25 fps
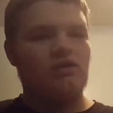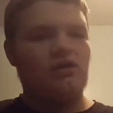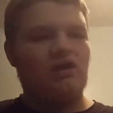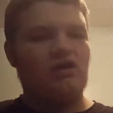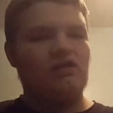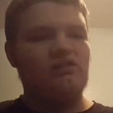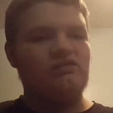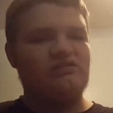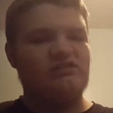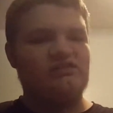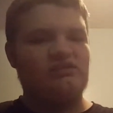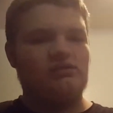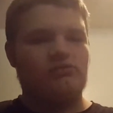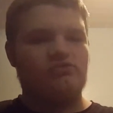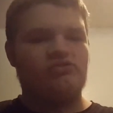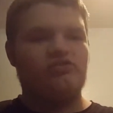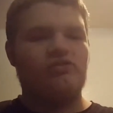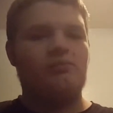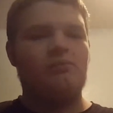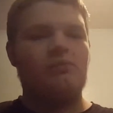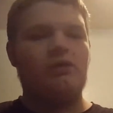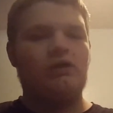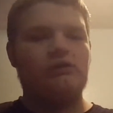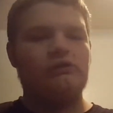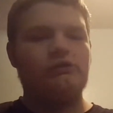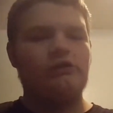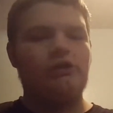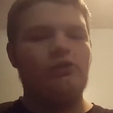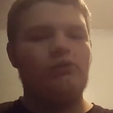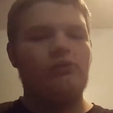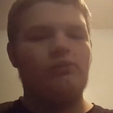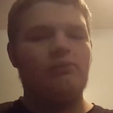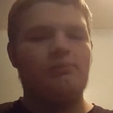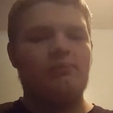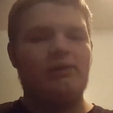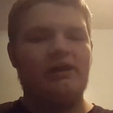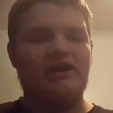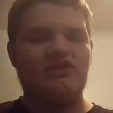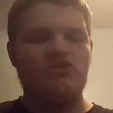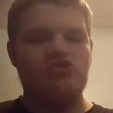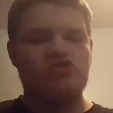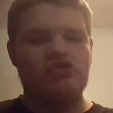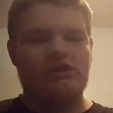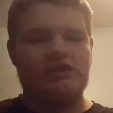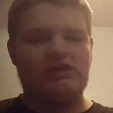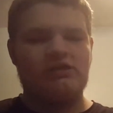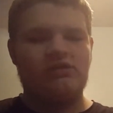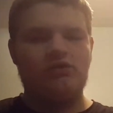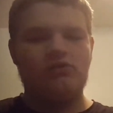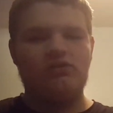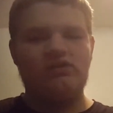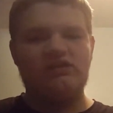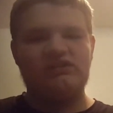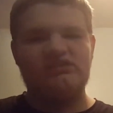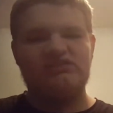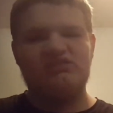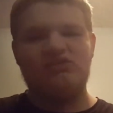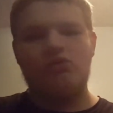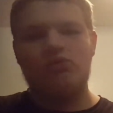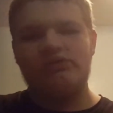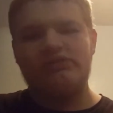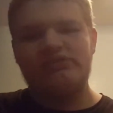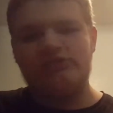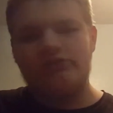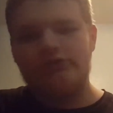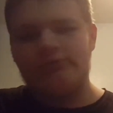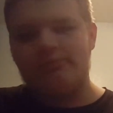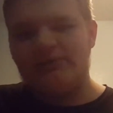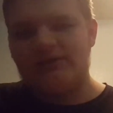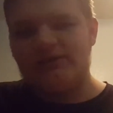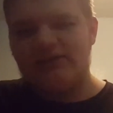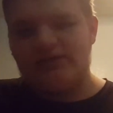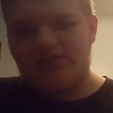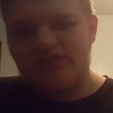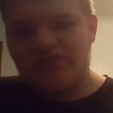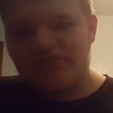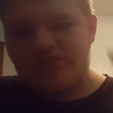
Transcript: Also, tomorrow, my channel is going to be